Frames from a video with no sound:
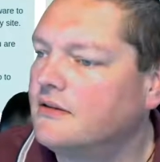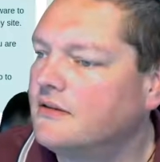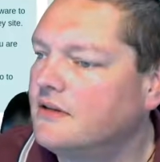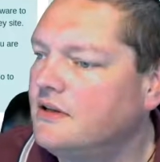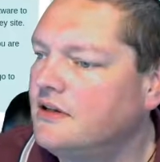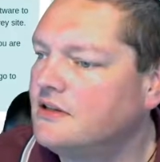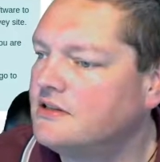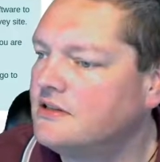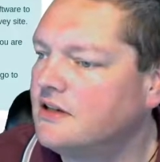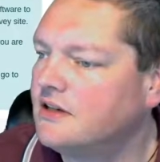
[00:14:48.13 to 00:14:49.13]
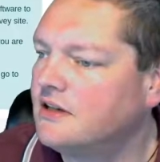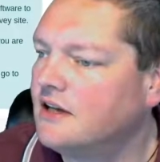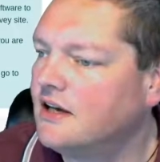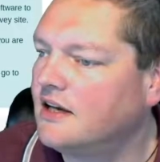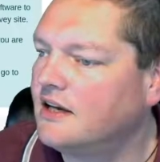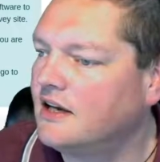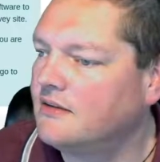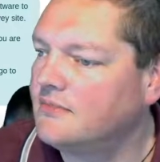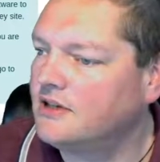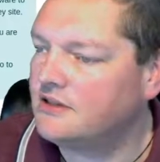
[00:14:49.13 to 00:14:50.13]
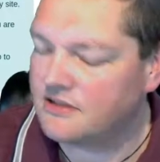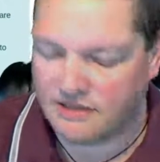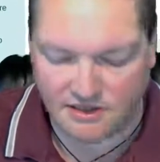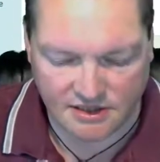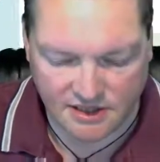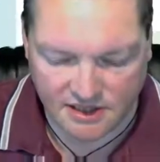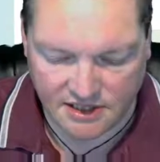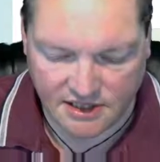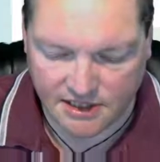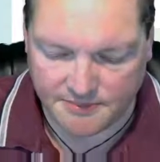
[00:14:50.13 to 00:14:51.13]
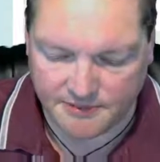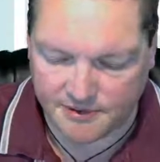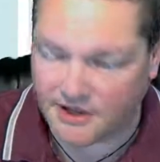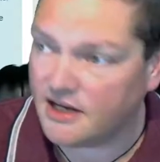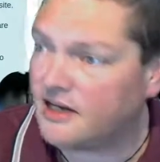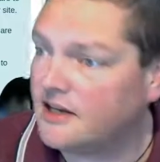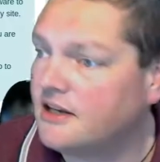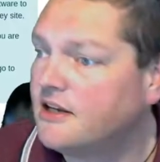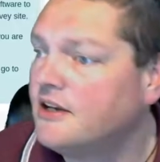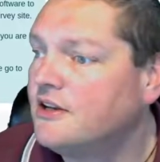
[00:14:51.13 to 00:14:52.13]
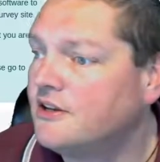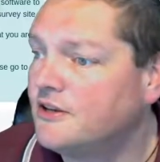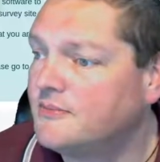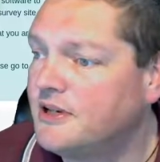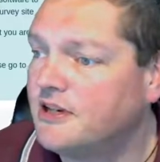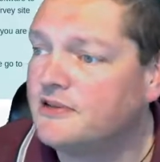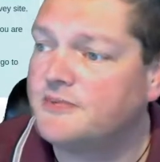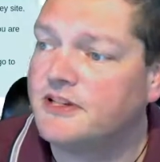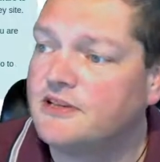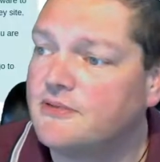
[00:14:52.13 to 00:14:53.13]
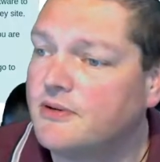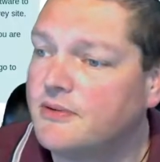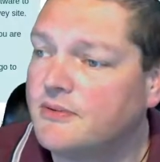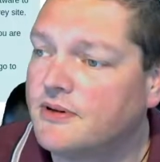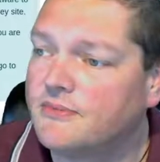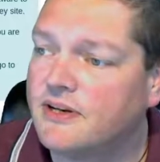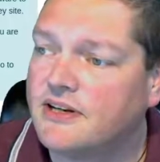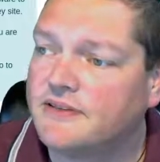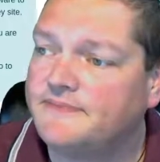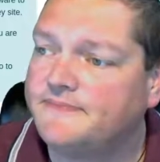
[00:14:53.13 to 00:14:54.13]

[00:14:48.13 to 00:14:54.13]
in CLI, admin CLI upgrade.php is what we want to run.